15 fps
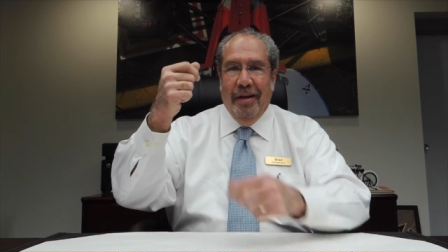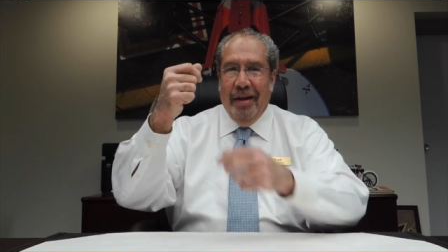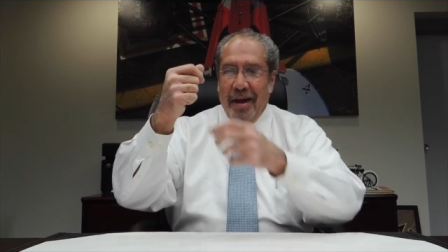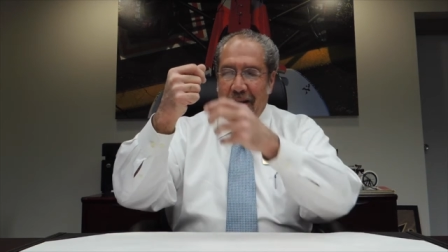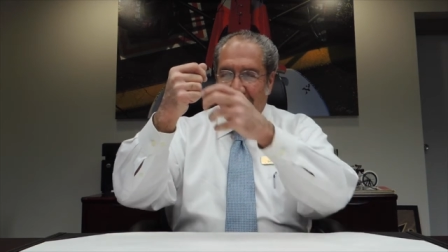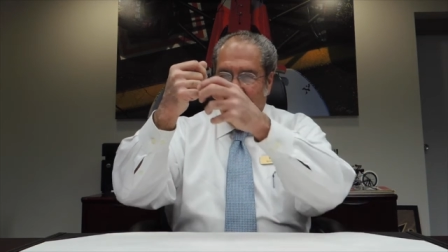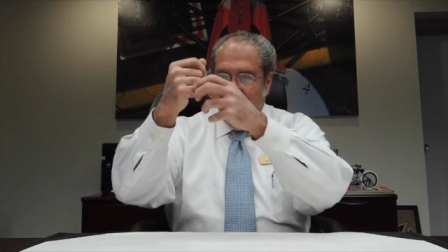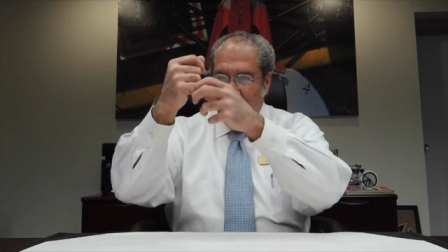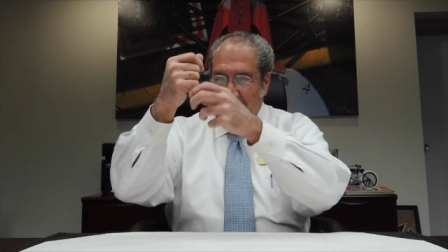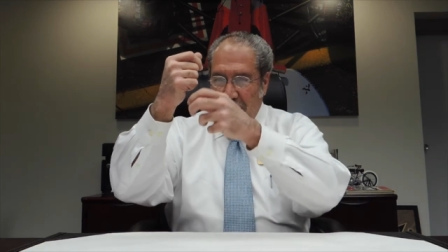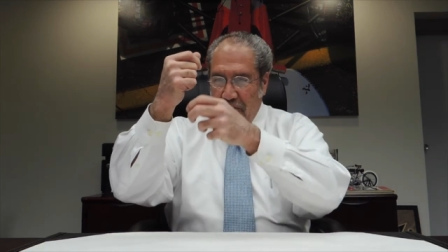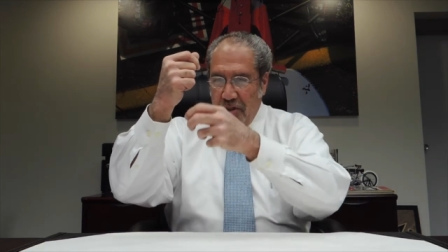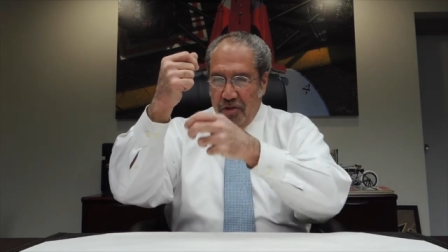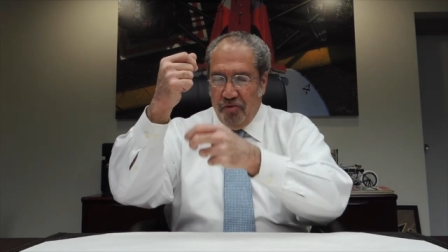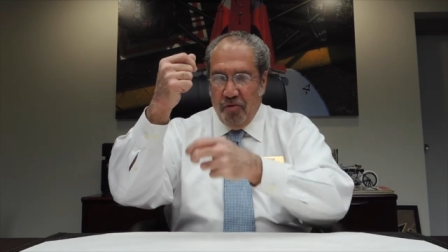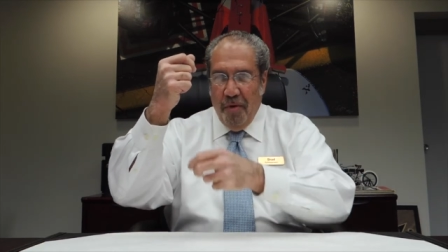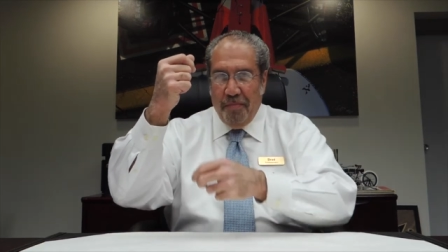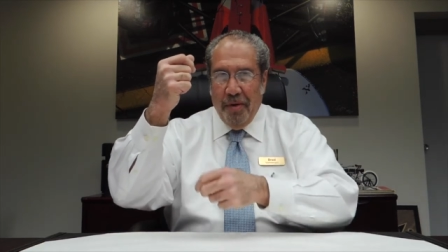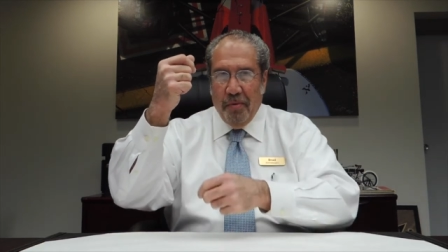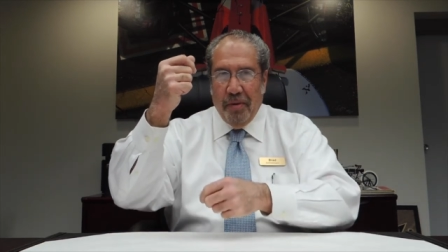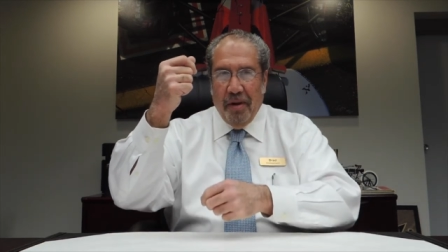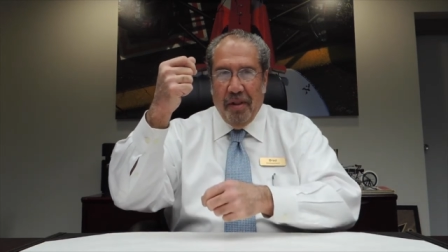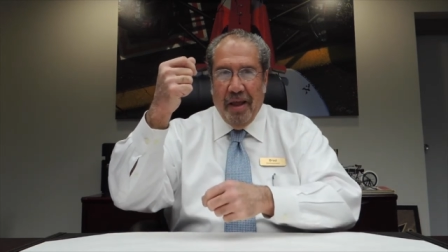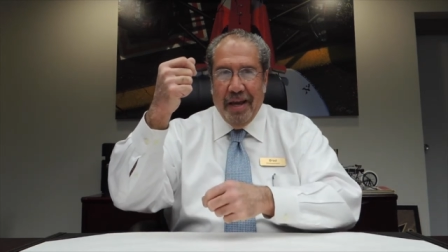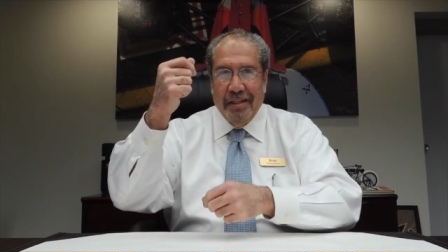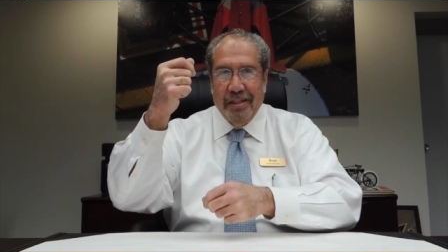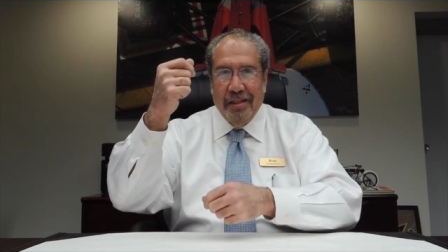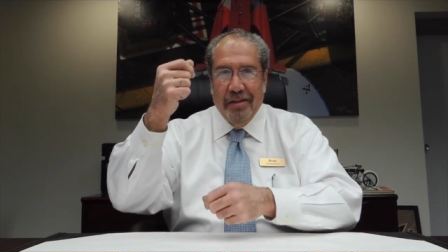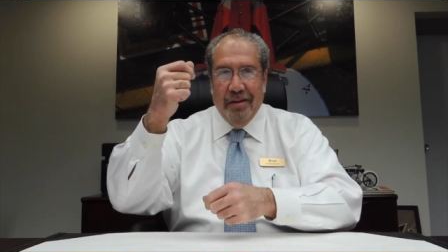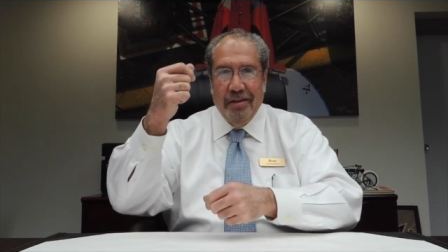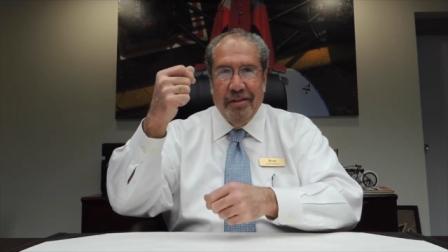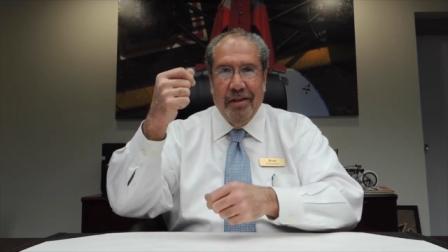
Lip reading: and the thing was just dripping with little icicles.